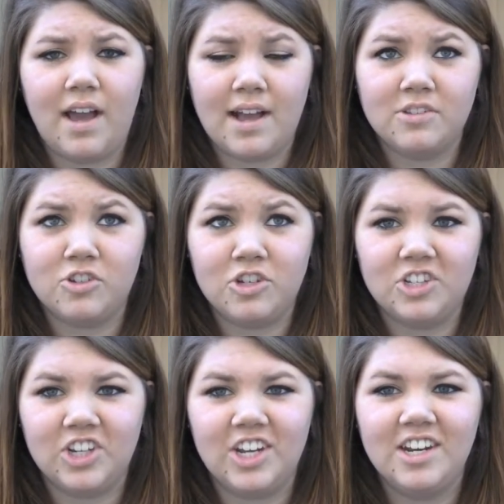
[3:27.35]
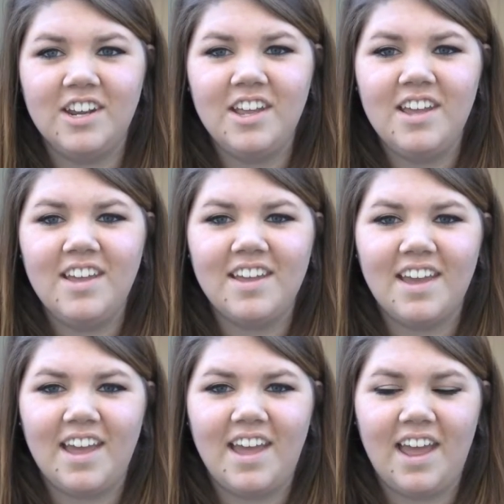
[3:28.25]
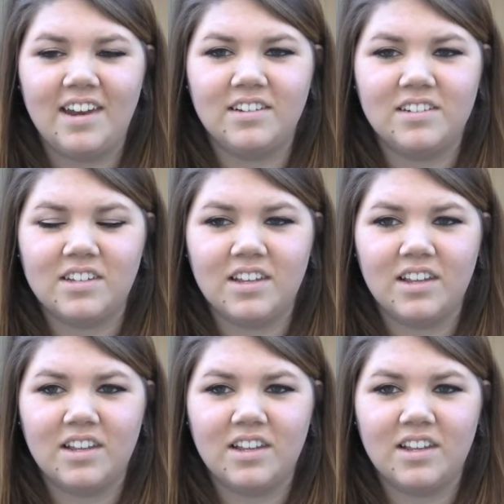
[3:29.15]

as she should, and